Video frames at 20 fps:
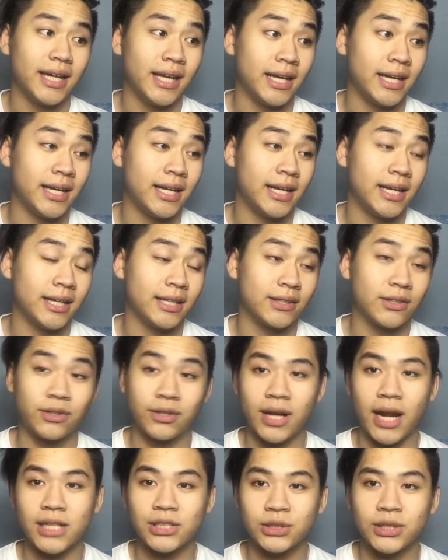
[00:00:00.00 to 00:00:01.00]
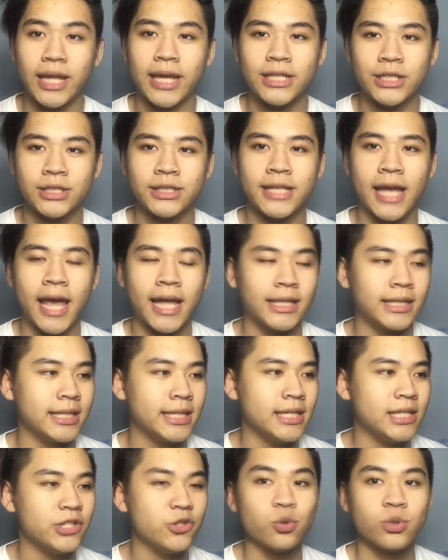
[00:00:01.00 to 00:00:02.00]
Uh, congratulations,
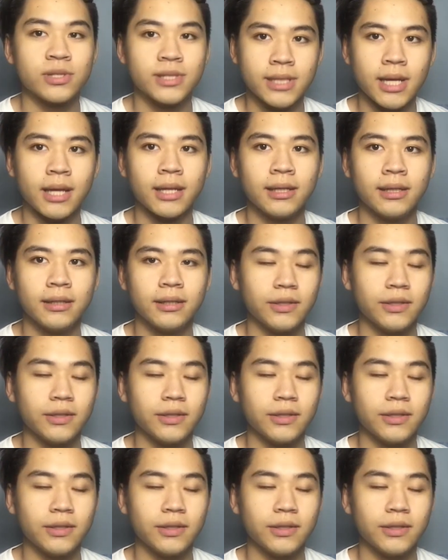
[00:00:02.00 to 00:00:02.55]
Andy. You suck.